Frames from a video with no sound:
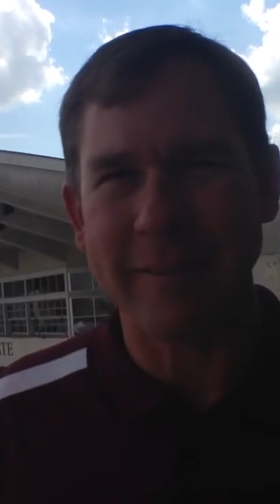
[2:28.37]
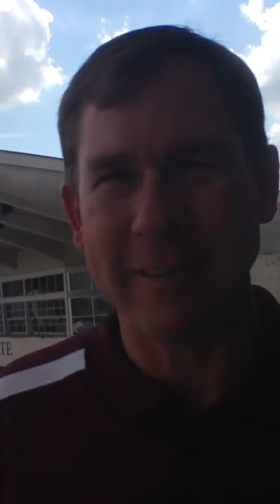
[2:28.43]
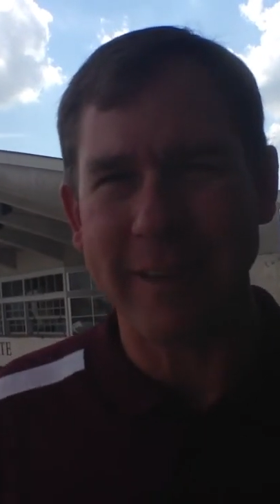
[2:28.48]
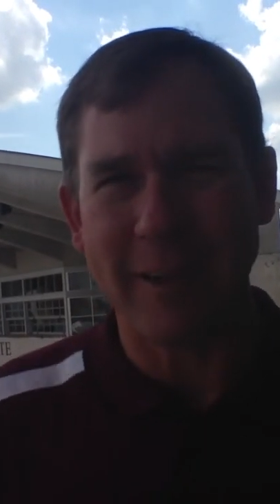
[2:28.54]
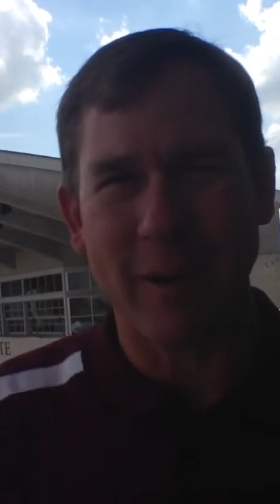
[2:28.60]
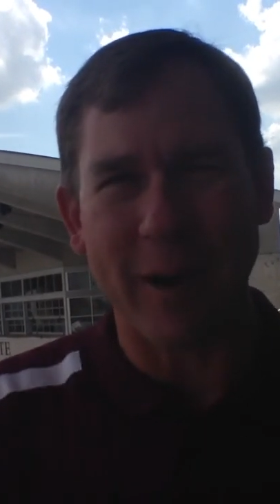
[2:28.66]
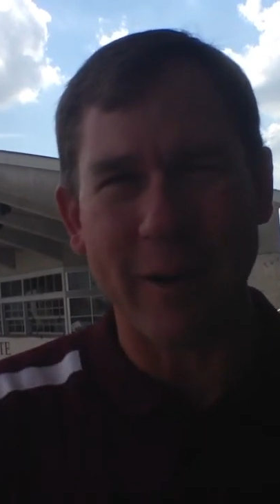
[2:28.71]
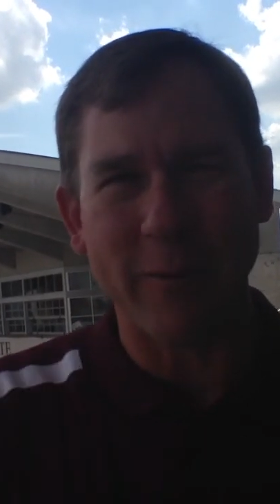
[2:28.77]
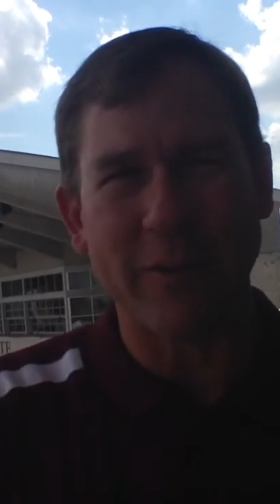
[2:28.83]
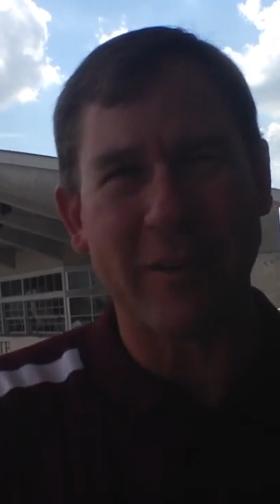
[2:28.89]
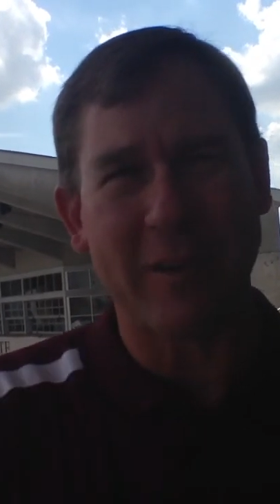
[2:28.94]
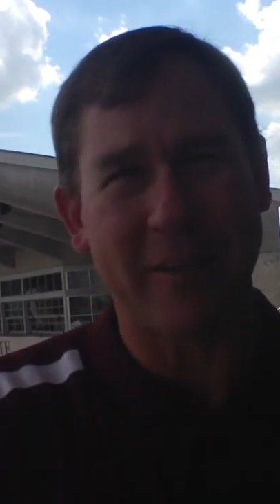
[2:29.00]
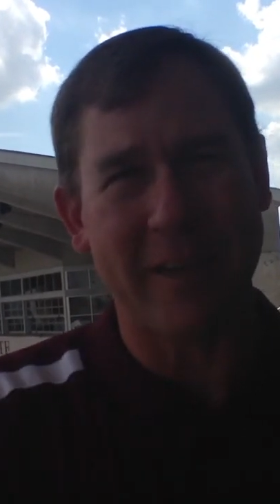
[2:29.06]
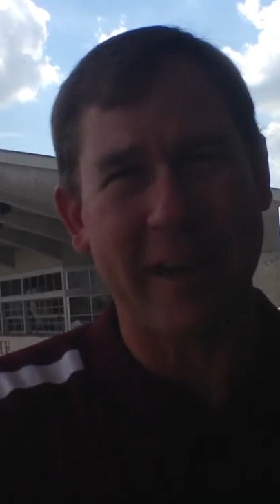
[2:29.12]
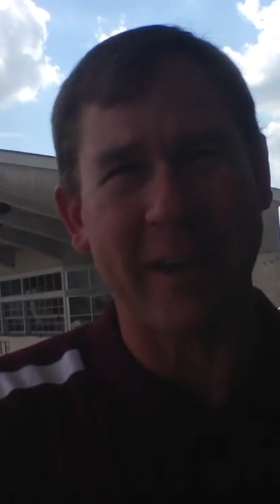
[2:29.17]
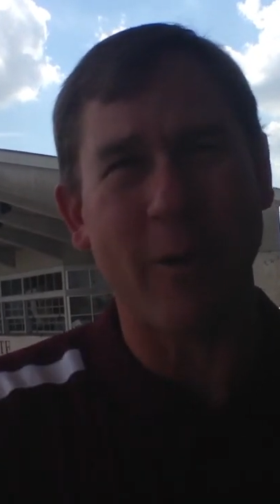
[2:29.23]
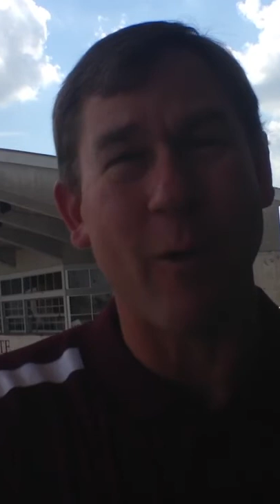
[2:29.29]
every
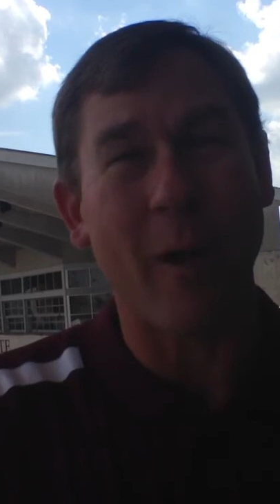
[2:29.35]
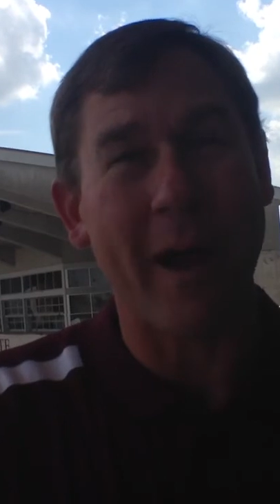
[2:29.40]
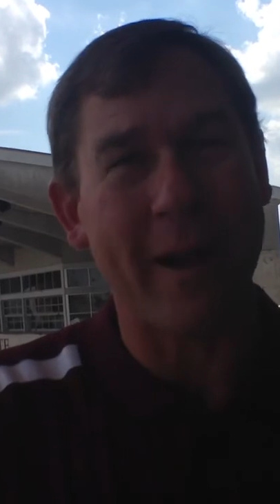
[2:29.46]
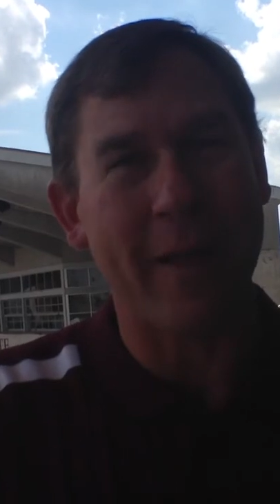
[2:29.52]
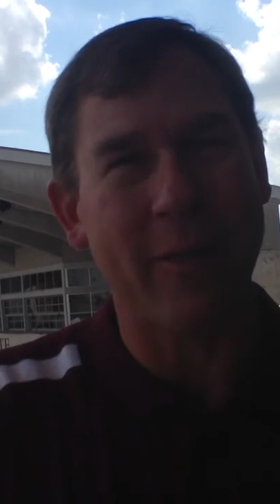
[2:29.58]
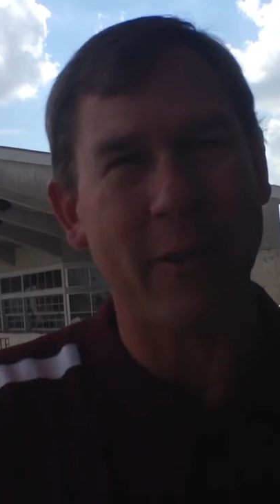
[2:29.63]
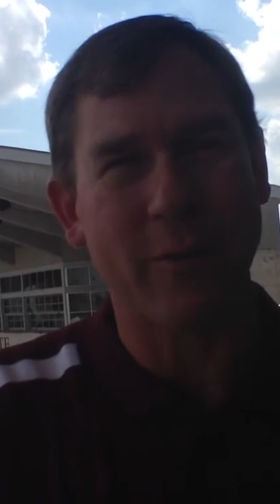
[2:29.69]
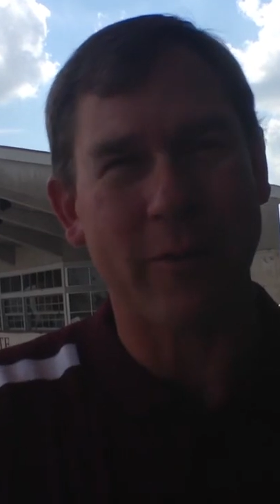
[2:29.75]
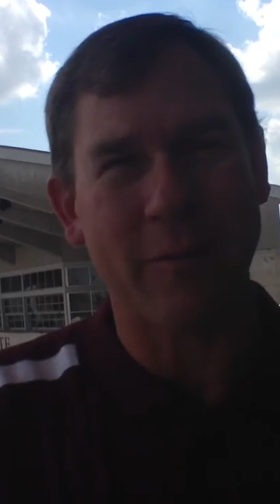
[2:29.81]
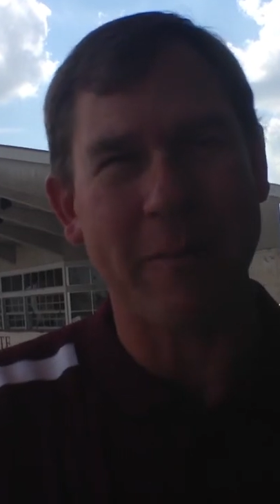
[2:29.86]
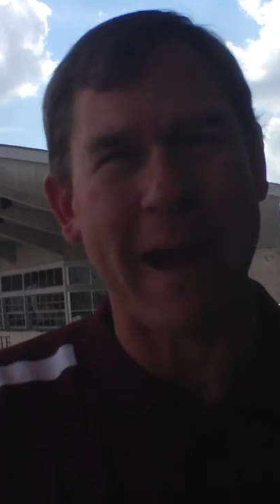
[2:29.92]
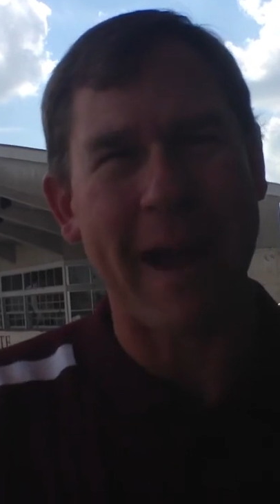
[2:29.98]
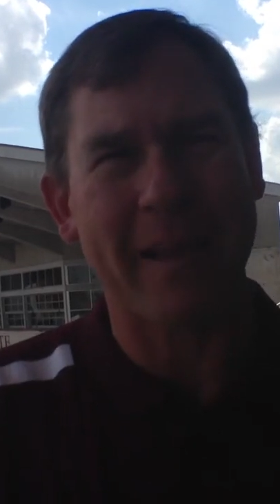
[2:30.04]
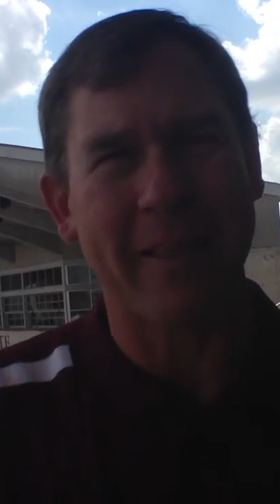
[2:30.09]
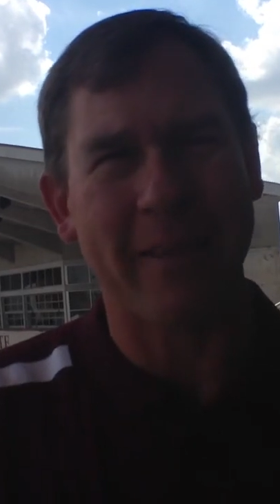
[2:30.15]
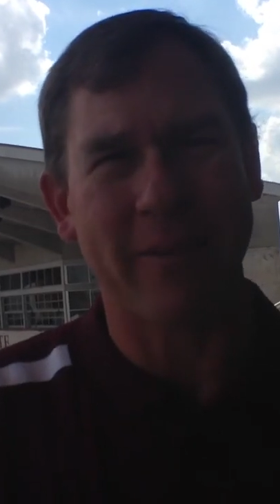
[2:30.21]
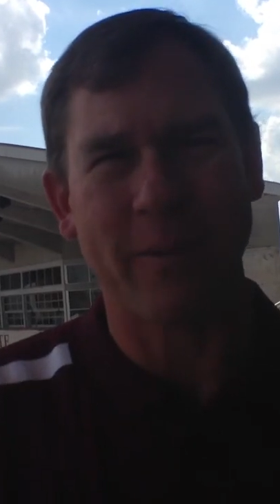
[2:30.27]
single day grinding through some
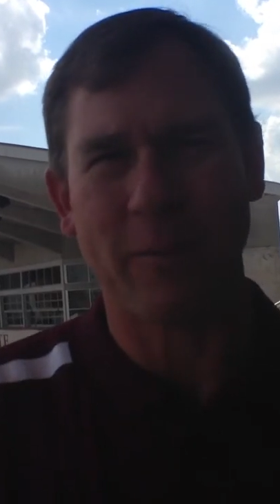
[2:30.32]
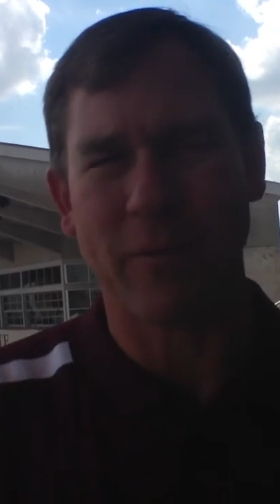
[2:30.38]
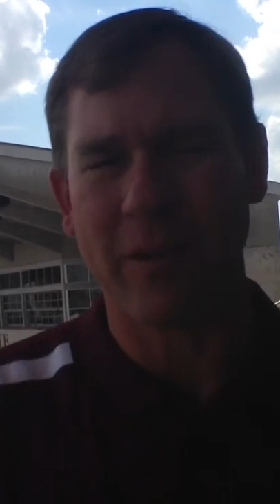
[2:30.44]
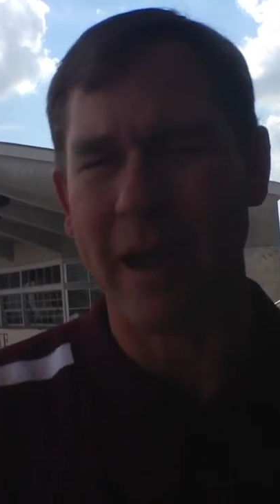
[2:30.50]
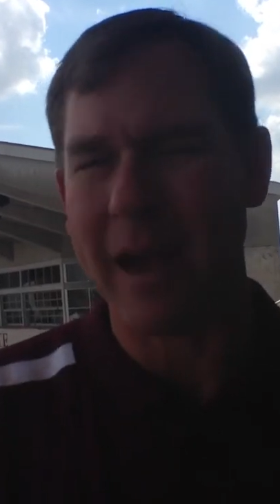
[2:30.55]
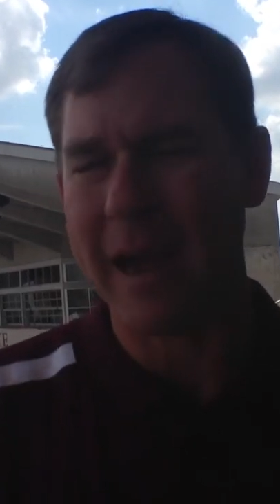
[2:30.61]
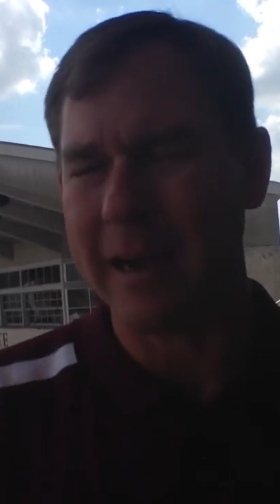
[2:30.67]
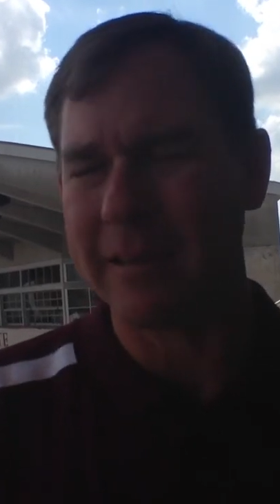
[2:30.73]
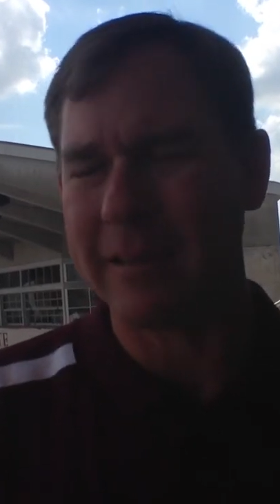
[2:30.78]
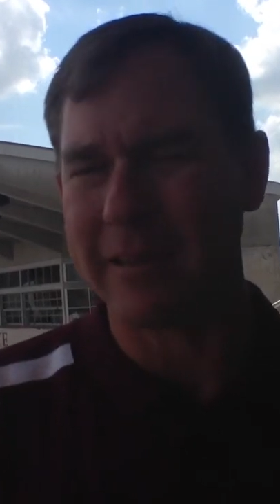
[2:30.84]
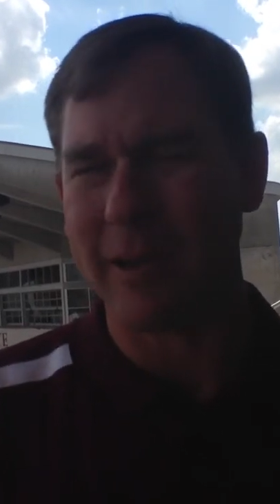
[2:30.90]
math and some science.